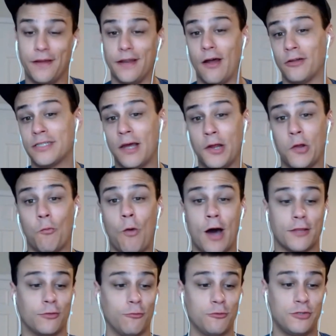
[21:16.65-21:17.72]
And I'll tell you
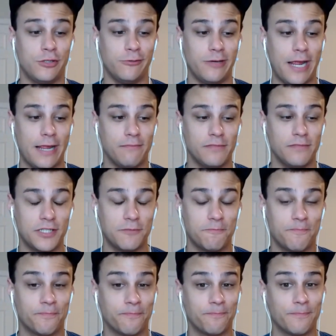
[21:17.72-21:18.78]
what, through 2 games,
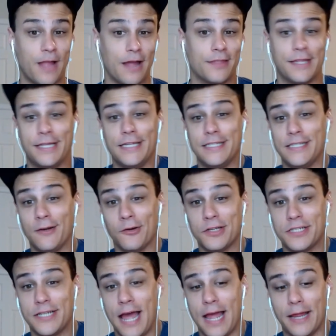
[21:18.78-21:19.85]
I think he's here to
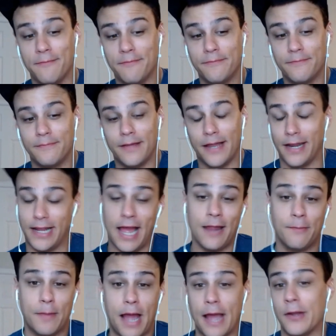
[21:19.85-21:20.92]
stay. And
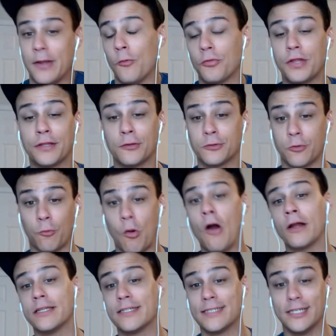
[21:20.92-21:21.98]
again, I don't think there's a
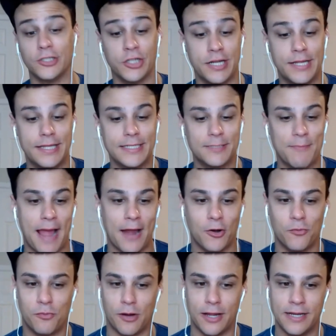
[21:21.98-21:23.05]
wrong decision in this
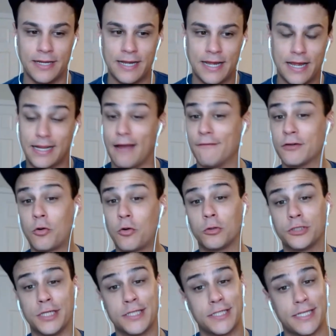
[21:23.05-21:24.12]
matter, but Kevin
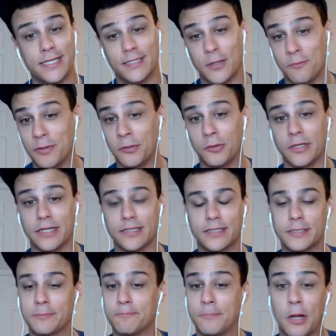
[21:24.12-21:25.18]
Korchinski's
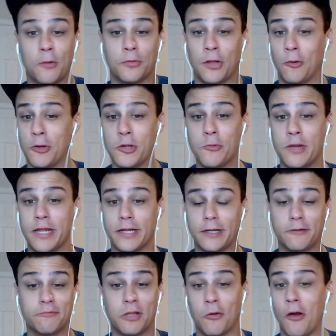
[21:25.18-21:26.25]
abilities, they're unique.
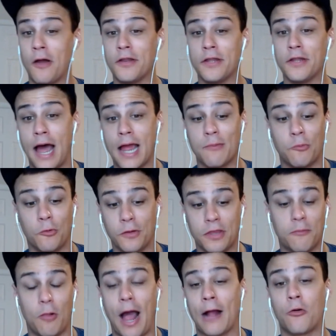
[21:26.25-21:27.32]
They're undeniable. And
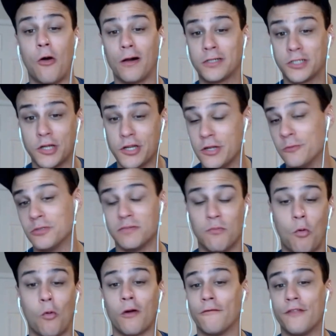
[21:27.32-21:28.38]
the Blackhawks could use
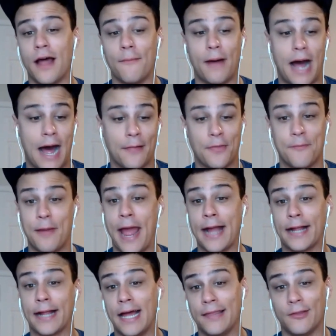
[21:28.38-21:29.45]
more of them on the
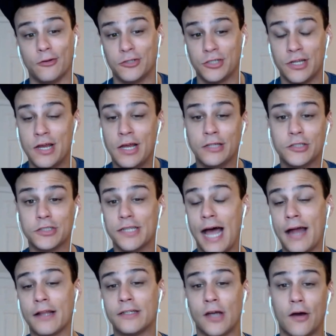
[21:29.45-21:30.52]
back end. There's just
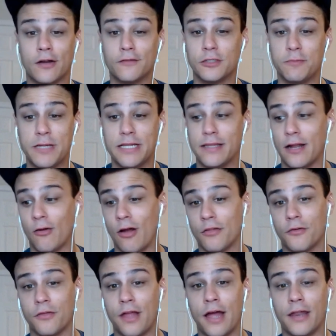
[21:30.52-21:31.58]
not a ton of speed there
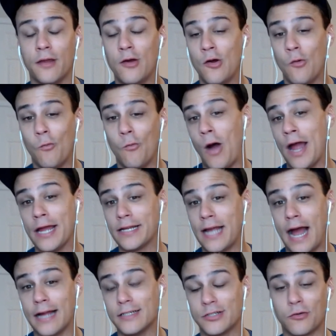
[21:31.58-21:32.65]
other than Wyatt
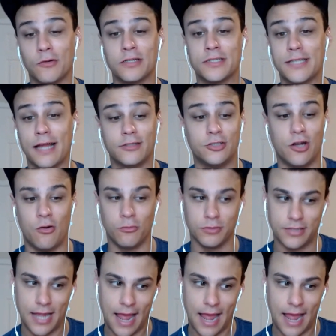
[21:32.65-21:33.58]
Kaiser and Seth Jones.